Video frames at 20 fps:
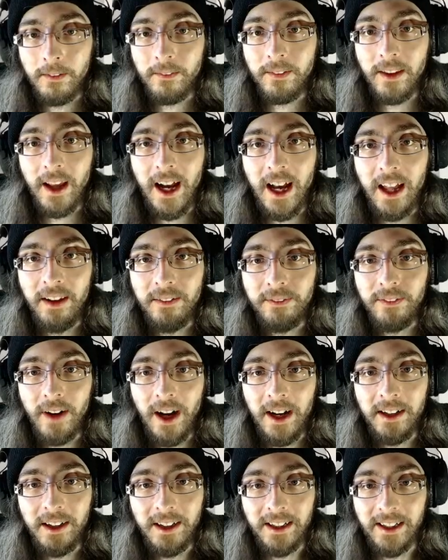And
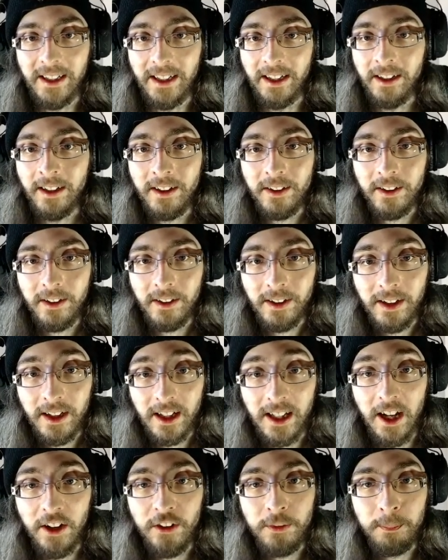finally,
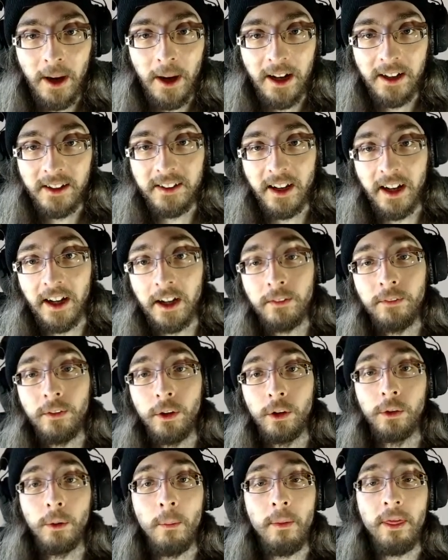Cloud Spike Saga
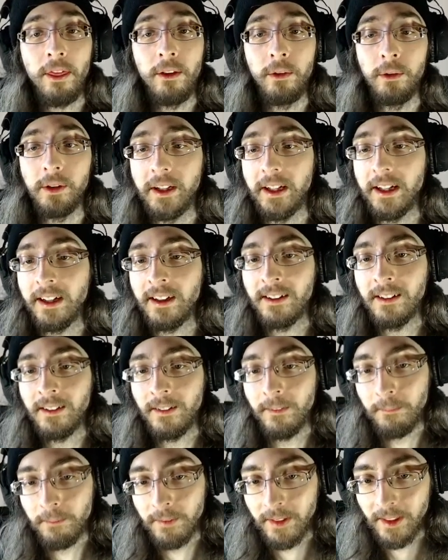Volume 3.
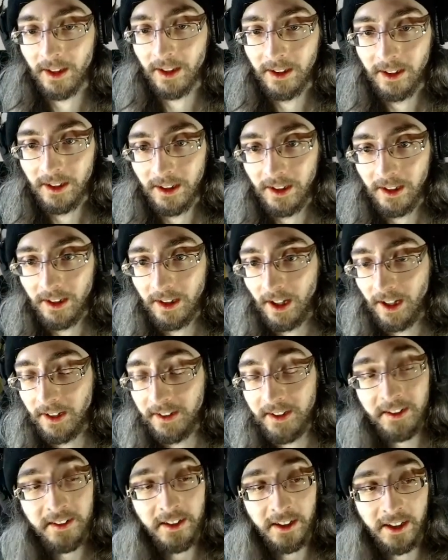
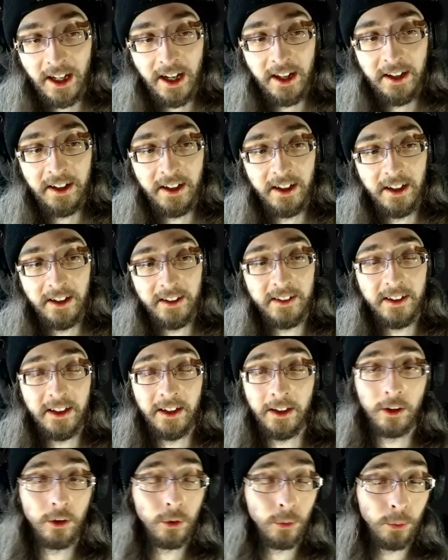This again is a
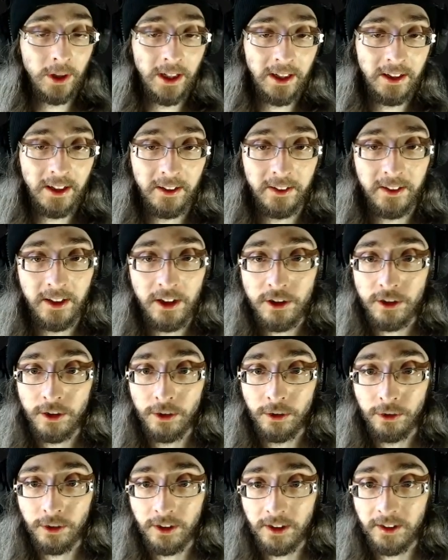great
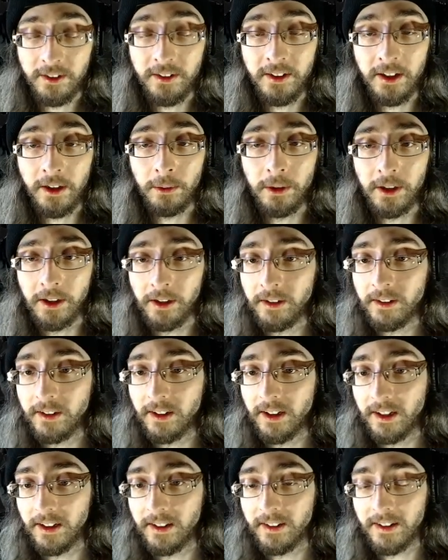addition to the series.
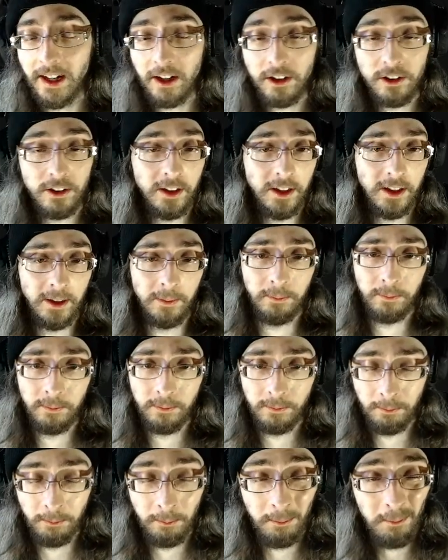It's actually
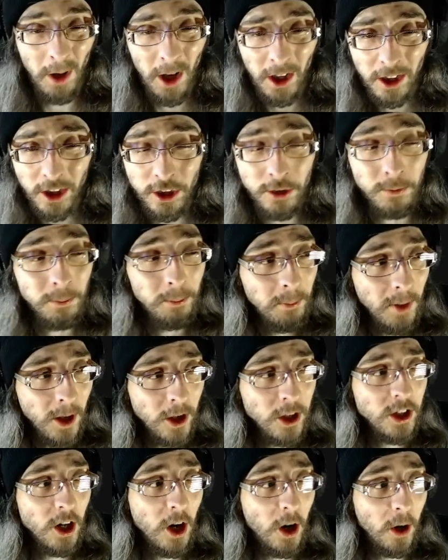much
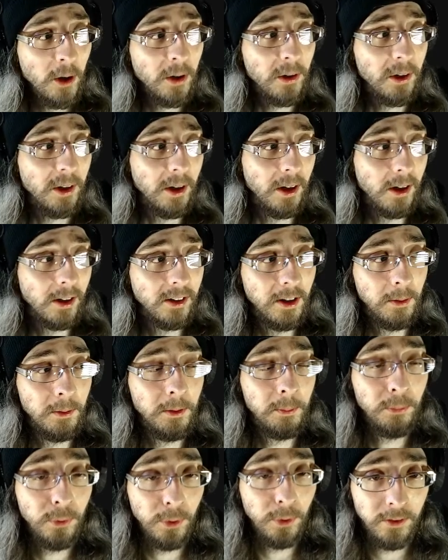harder than the
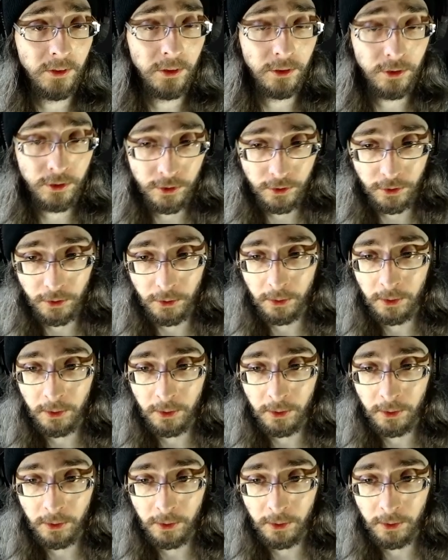previous two.